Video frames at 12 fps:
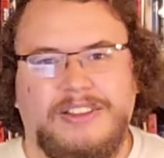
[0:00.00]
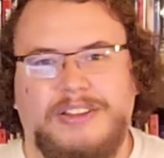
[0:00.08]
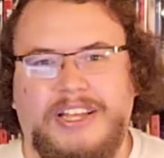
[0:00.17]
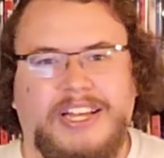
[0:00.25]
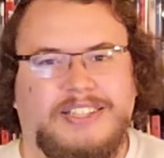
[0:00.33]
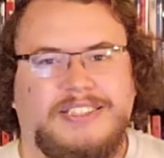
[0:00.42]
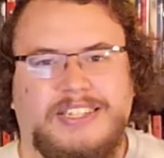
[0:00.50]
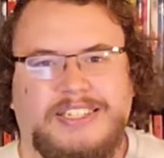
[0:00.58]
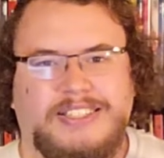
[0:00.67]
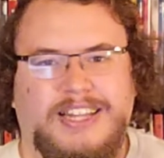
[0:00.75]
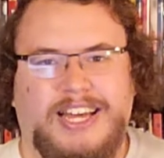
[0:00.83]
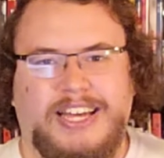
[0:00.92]
it's
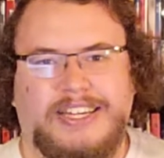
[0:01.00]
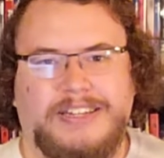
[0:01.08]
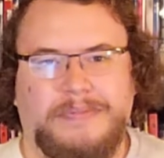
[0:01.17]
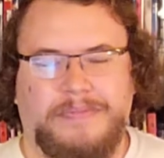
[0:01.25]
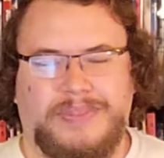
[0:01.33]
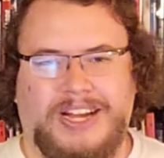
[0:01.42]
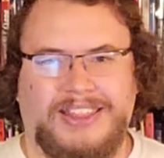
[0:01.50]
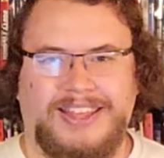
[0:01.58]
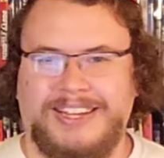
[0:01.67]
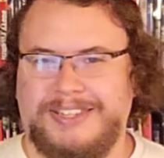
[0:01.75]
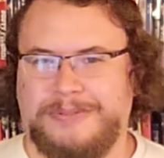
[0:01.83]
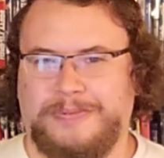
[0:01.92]
it's like I
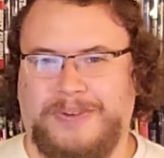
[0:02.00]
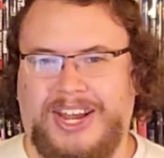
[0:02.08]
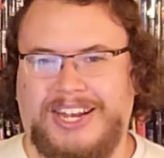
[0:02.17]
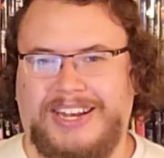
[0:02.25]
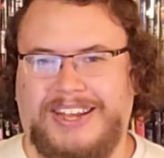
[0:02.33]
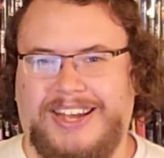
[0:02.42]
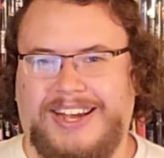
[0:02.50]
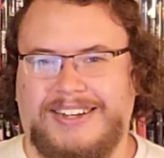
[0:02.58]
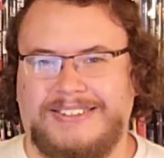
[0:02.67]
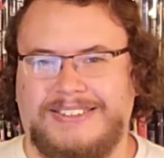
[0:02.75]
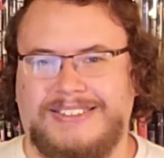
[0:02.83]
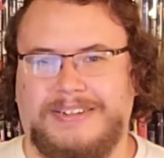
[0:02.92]
think it's rated
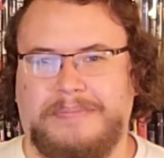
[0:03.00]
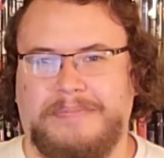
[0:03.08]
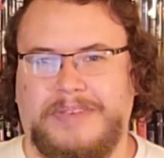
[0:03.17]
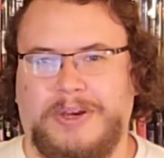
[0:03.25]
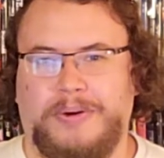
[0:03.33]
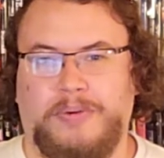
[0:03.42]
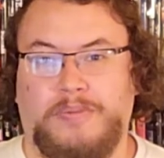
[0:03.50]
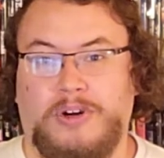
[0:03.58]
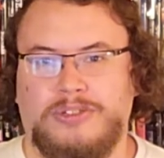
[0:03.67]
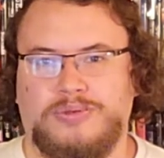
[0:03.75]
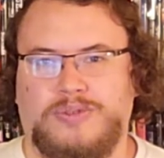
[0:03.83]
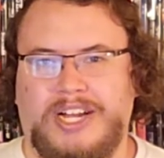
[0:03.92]
X and um, it
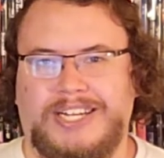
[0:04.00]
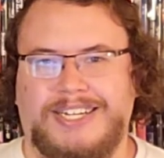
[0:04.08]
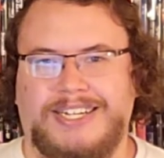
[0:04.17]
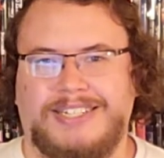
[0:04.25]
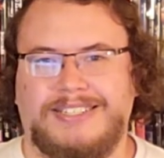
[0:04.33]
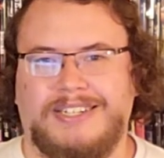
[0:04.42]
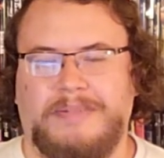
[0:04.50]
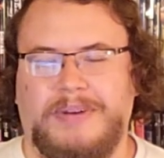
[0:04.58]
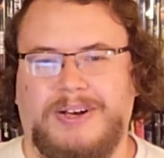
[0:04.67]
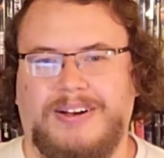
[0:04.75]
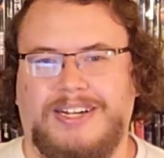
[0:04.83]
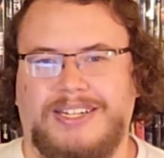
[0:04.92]
was rated X in
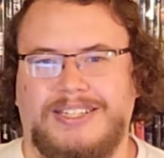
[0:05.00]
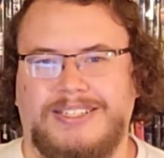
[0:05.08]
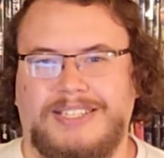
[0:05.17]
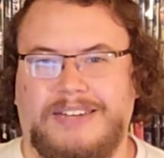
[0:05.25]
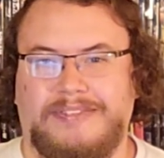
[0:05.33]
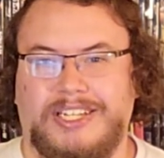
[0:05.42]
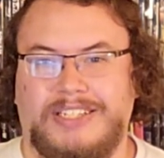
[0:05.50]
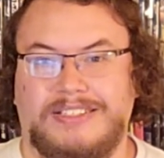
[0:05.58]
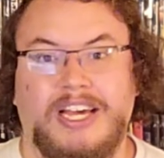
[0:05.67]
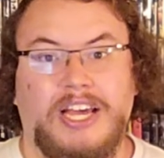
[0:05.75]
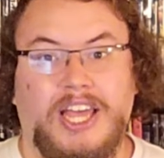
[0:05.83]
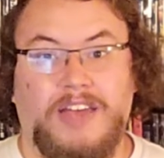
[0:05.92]
America in the 70s.
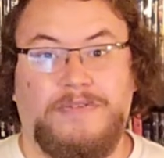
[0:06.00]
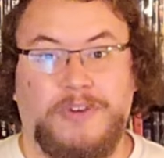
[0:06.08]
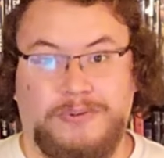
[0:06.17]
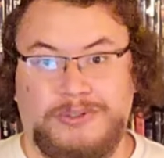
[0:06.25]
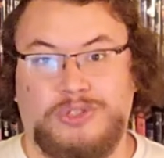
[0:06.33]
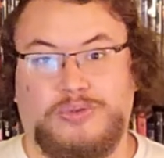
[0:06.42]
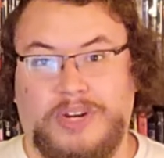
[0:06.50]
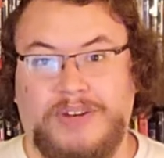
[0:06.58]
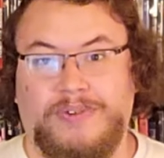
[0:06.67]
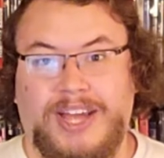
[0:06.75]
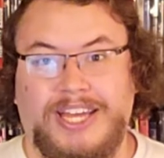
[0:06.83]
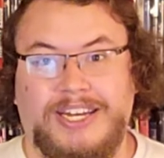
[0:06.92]
If it was
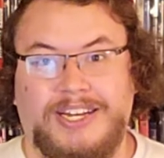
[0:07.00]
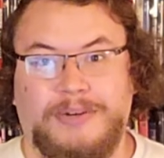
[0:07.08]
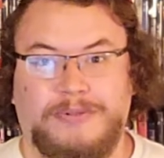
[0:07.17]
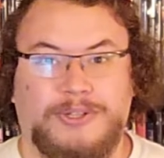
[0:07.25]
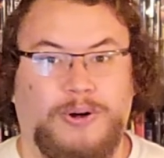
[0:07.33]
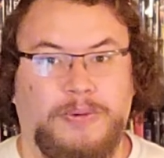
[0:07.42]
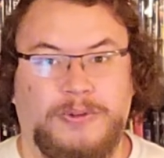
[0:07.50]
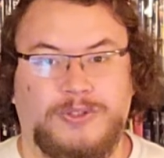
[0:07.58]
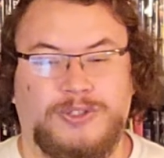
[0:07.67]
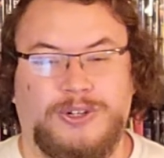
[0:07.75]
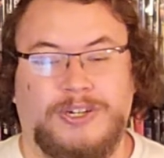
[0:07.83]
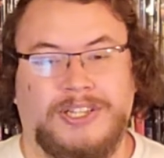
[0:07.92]
re-rated, it would
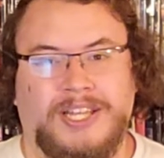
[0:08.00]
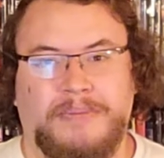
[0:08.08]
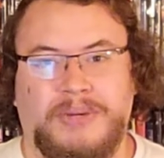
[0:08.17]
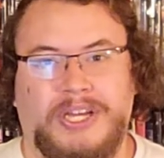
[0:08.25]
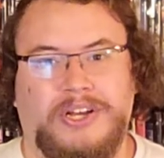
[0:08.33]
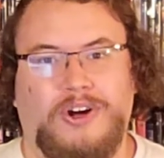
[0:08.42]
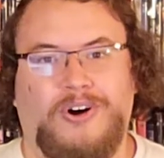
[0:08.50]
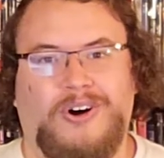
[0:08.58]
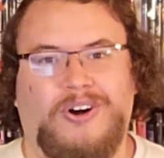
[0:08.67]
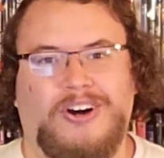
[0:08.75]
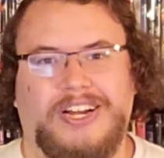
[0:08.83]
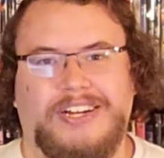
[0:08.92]
almost certainly be an
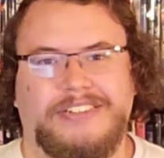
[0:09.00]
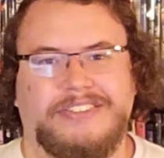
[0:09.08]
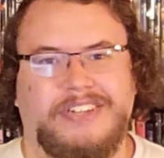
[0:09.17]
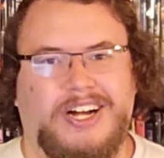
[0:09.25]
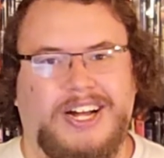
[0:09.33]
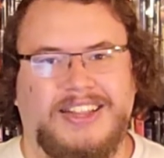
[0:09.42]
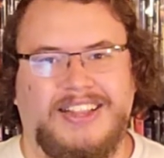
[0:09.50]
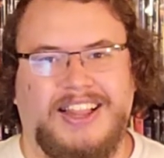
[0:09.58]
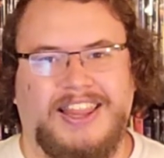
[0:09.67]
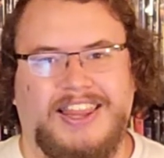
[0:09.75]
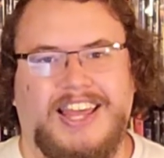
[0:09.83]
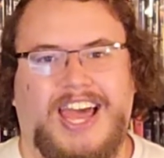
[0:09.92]
R. It is not
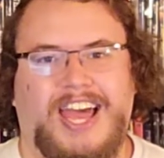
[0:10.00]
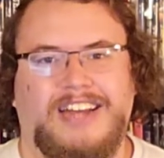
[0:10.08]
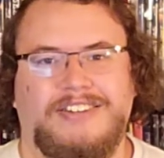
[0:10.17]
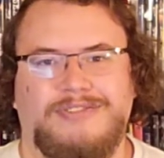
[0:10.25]
that